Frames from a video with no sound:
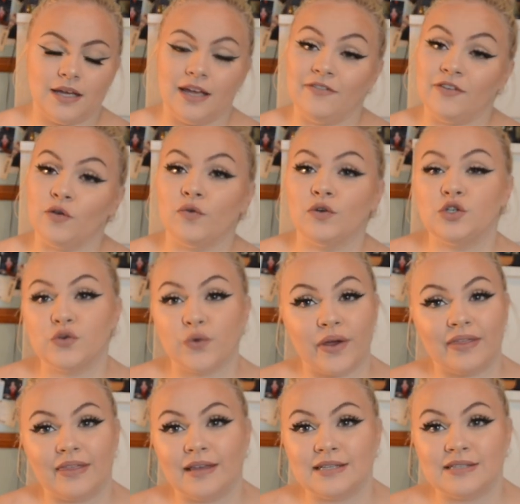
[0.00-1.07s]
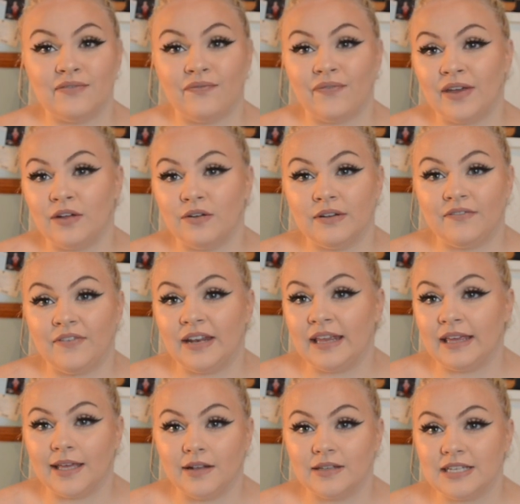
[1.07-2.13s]
if you're enjoying things and
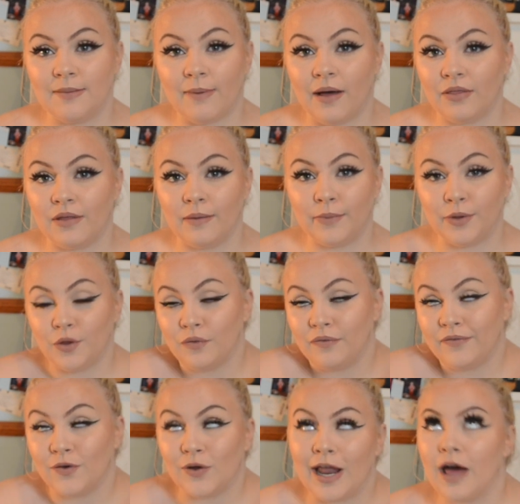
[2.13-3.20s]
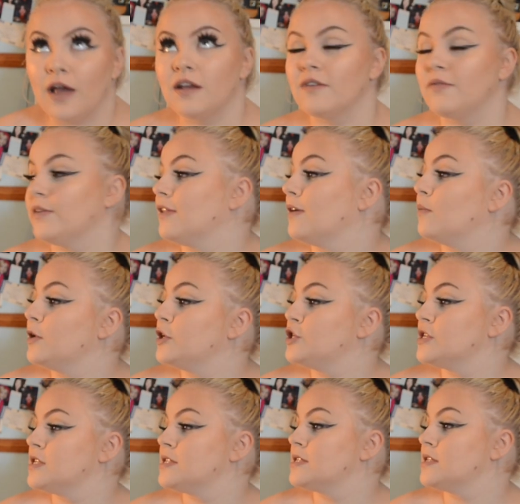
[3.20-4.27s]
feeling guilty about them, you'll fall out of love with them, which
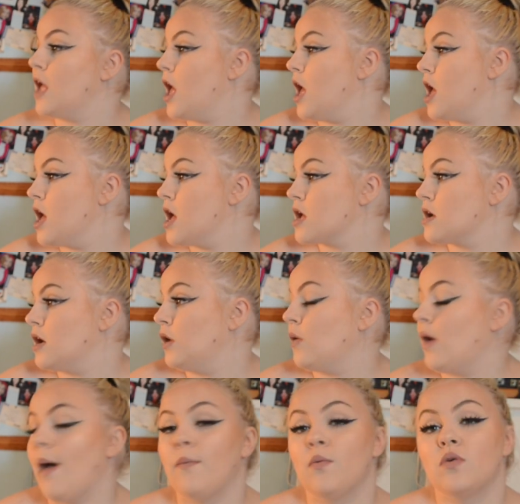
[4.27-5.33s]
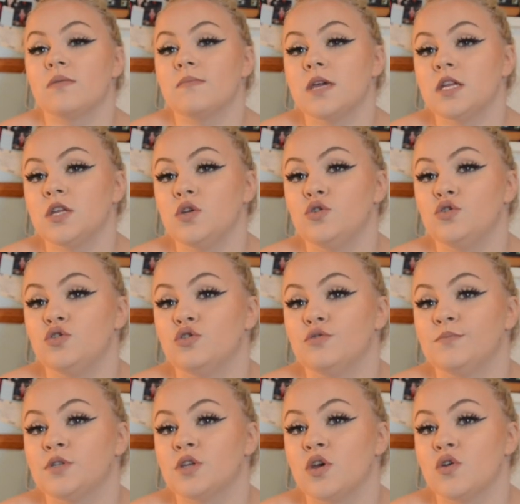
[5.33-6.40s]
is kind of what happened with me on
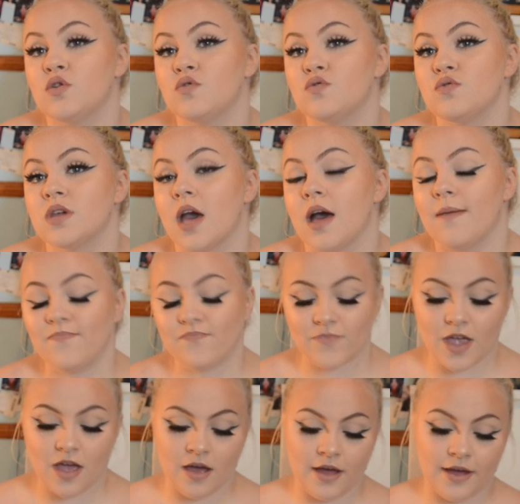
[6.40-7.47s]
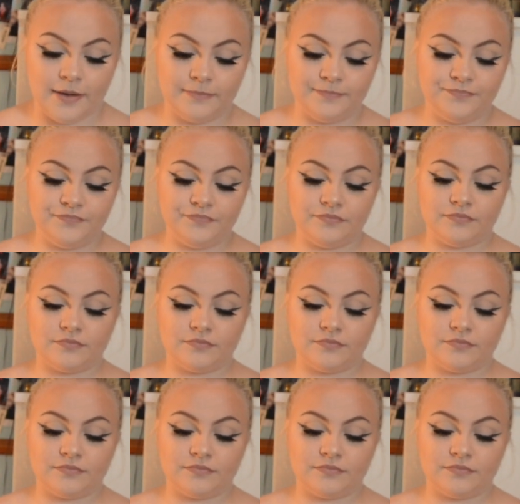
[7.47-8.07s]
YouTube. So yeah.